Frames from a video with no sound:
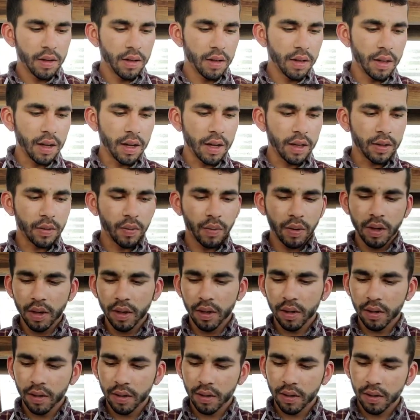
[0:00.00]
That's
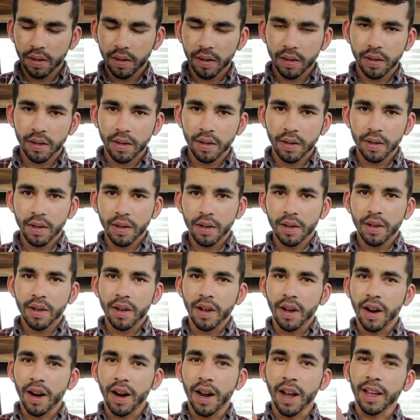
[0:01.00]
one.
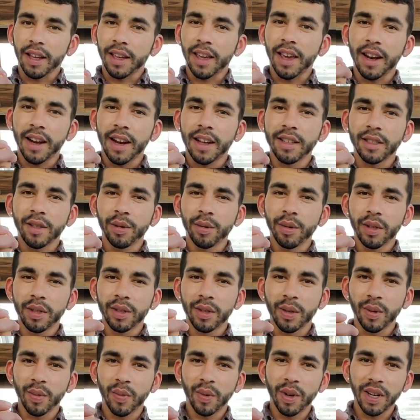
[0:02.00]
Alright, can I do this
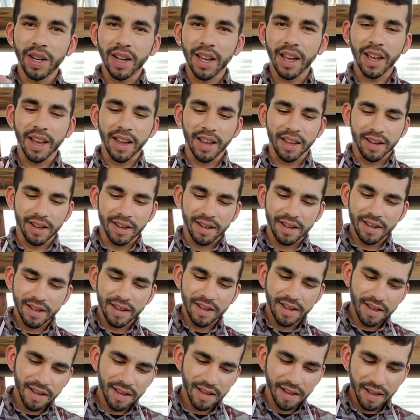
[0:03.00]
with one hand?
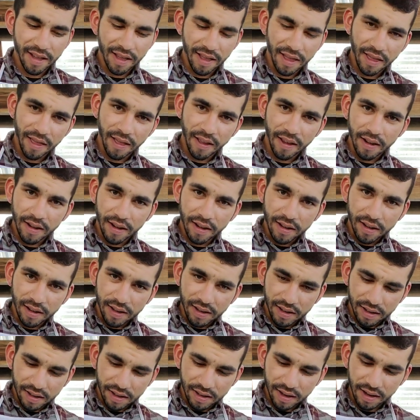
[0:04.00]
Let's
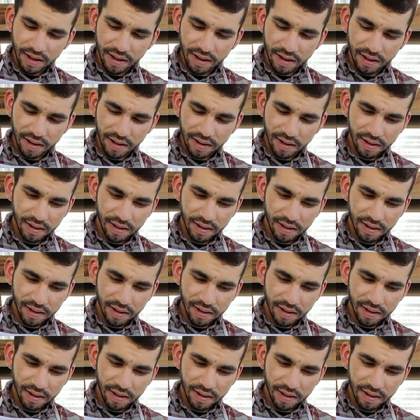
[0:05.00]
see.